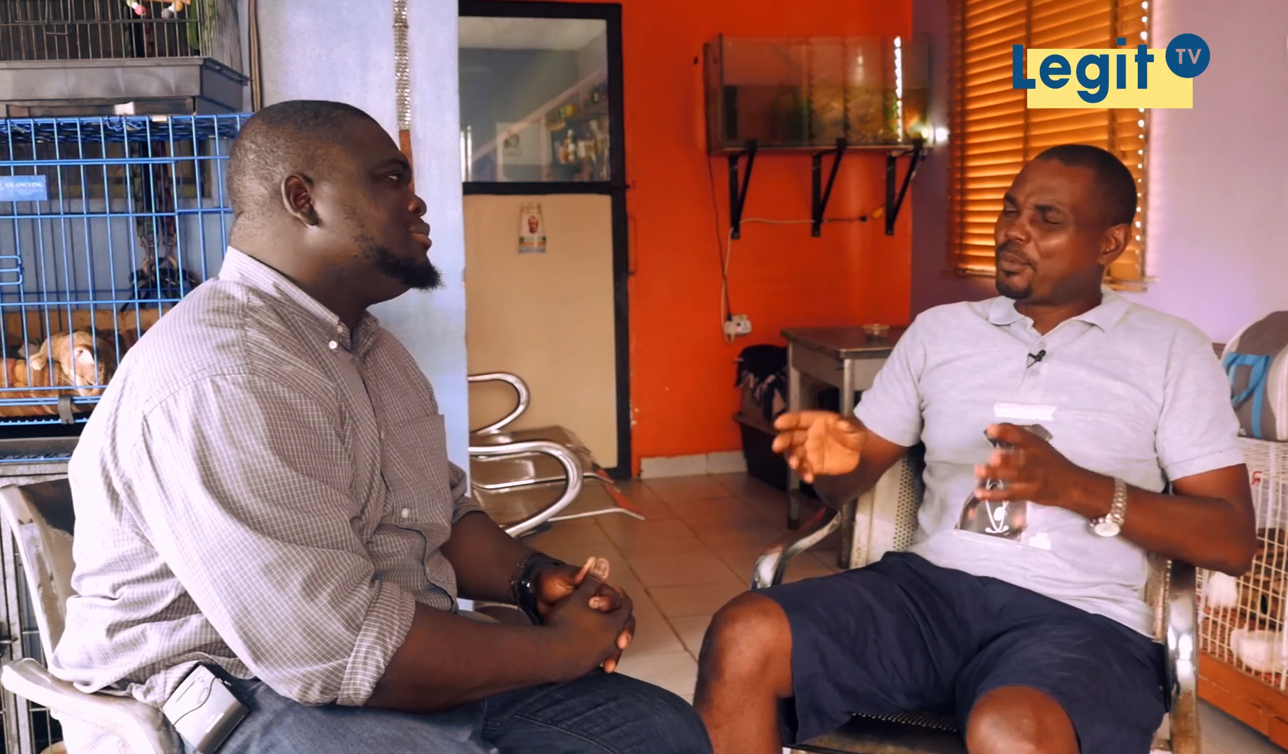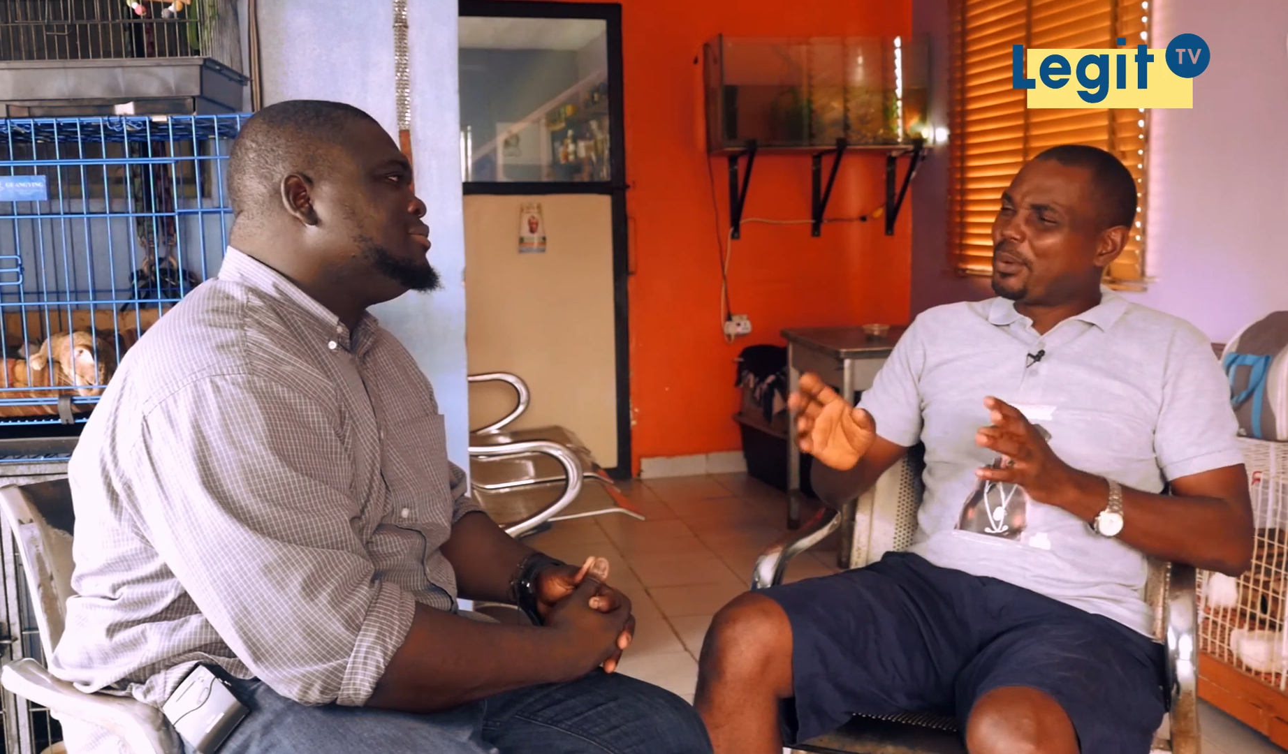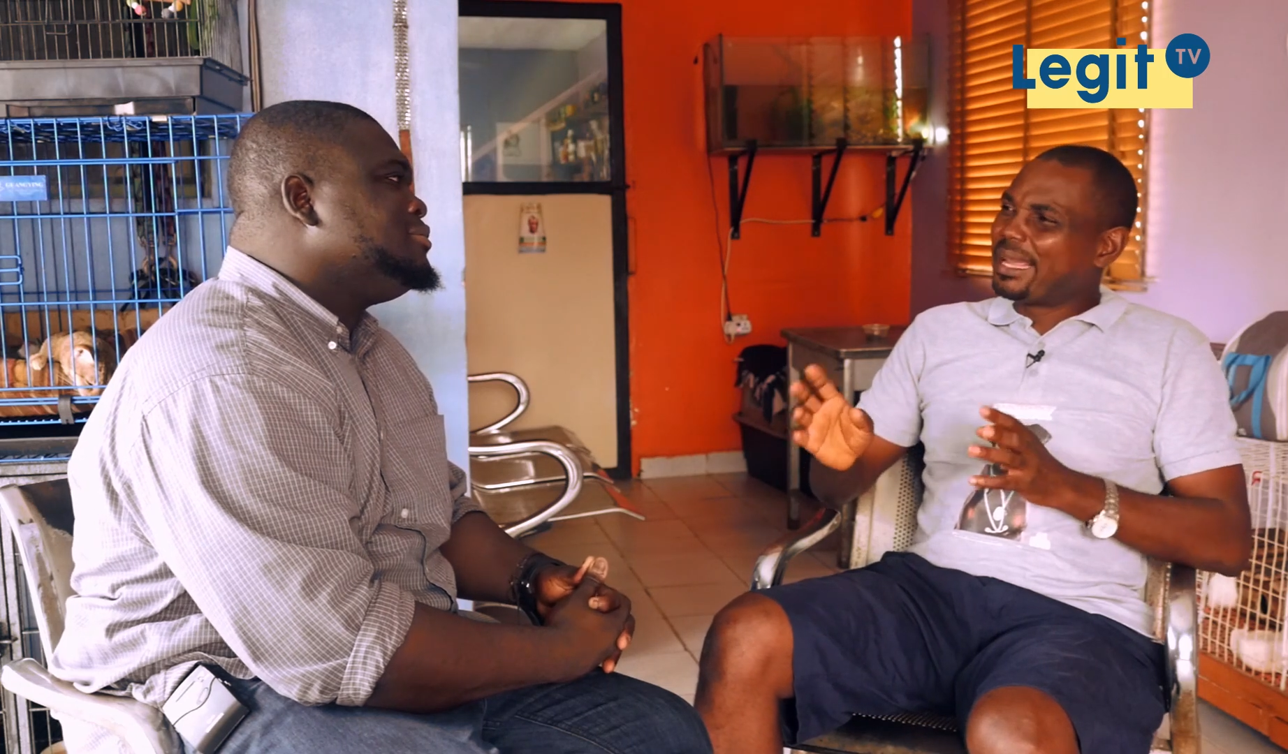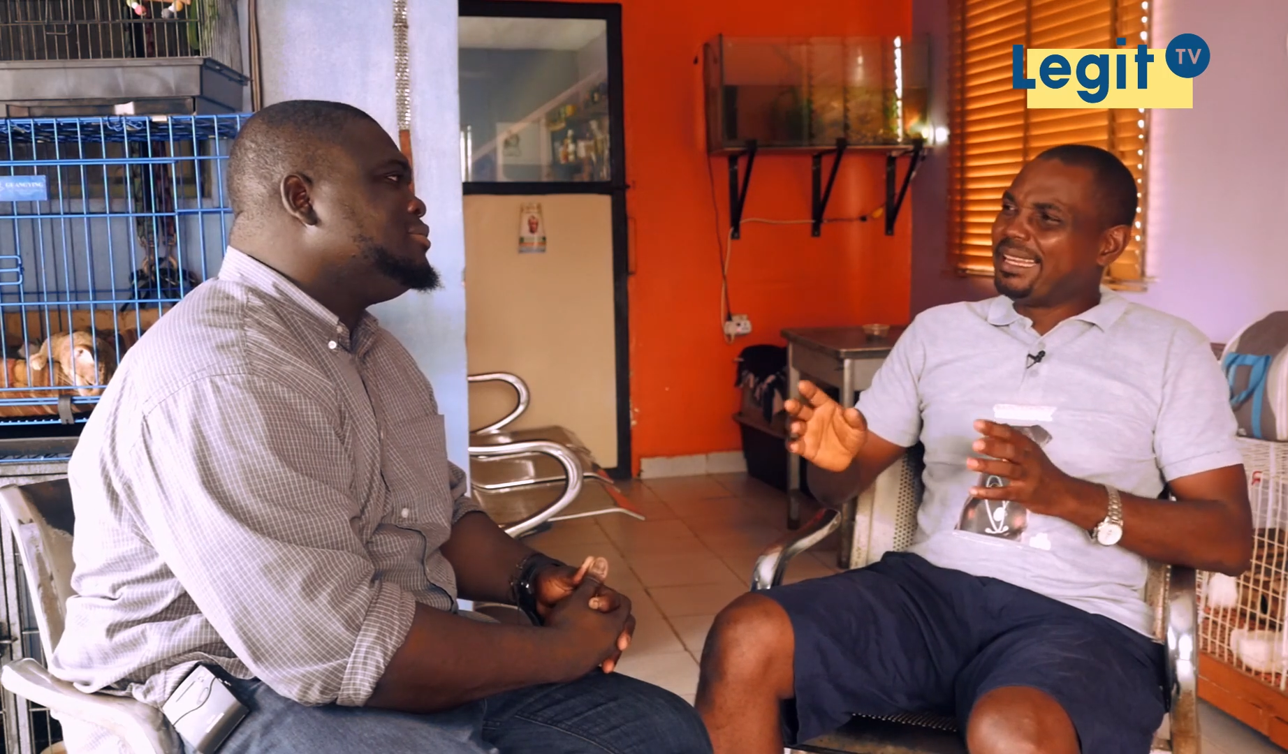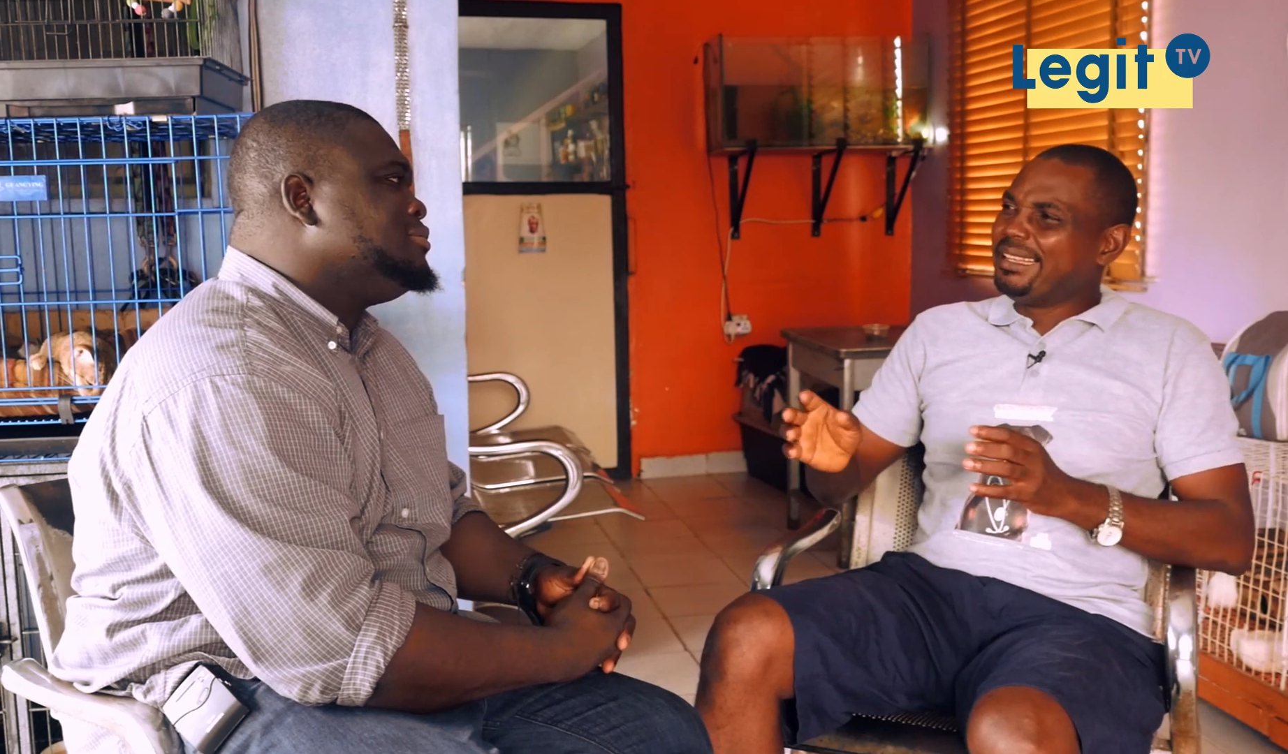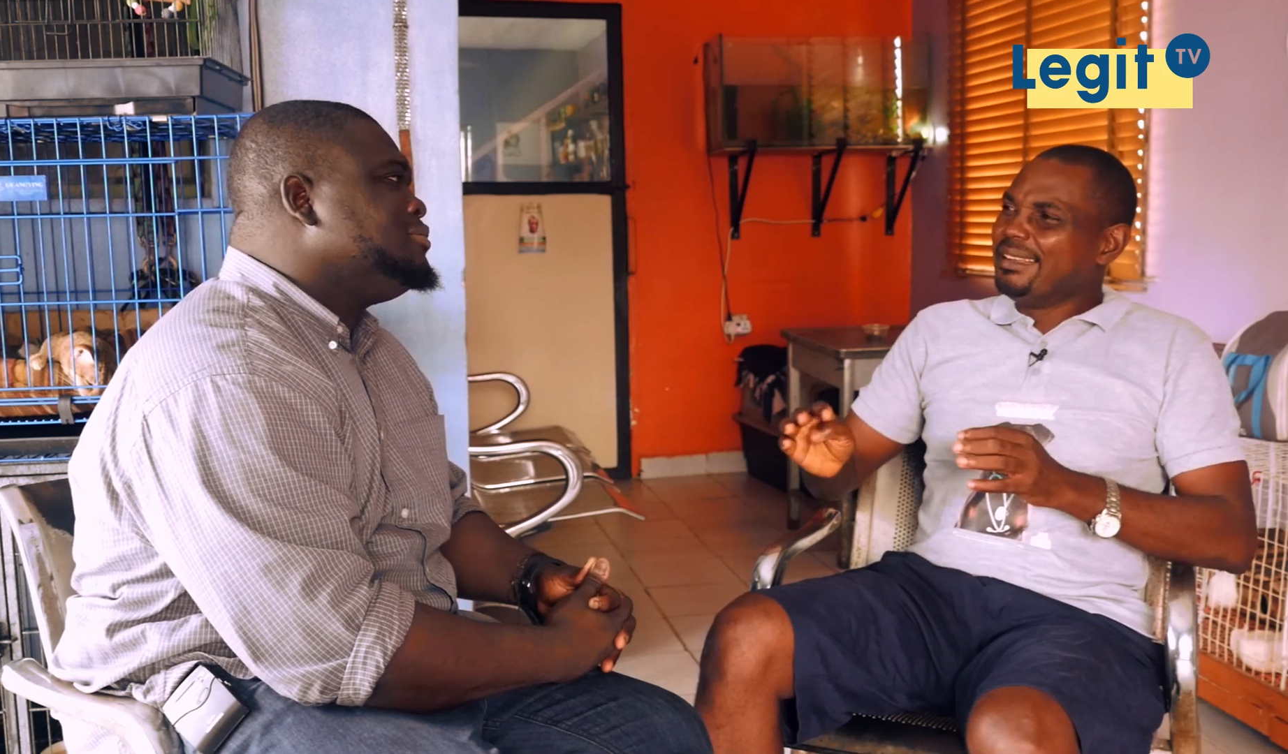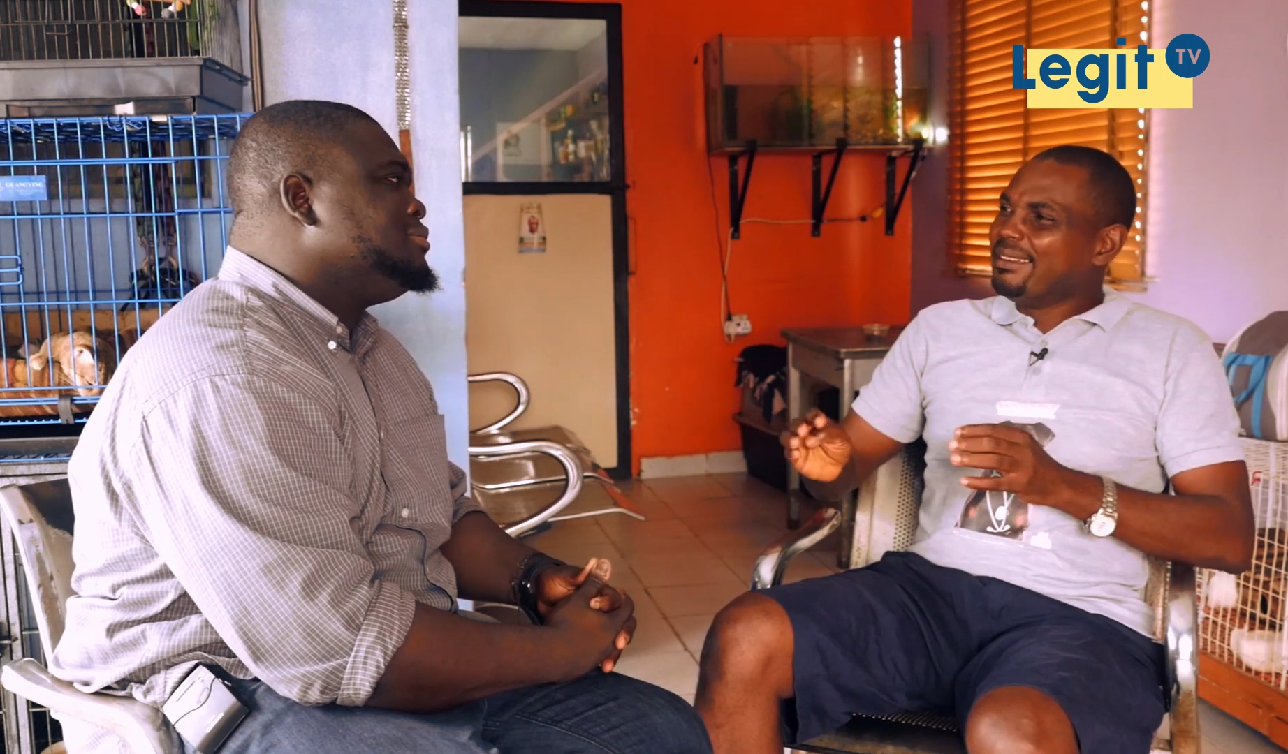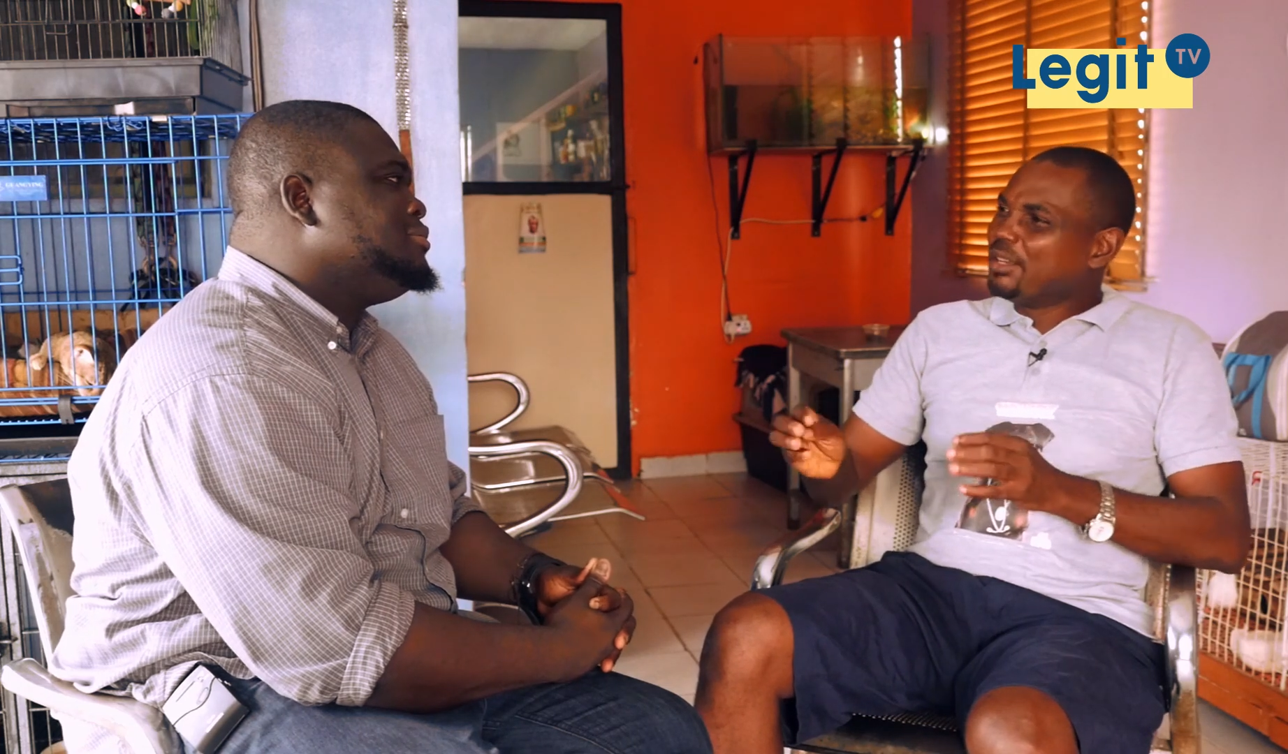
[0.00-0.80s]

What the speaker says: quickly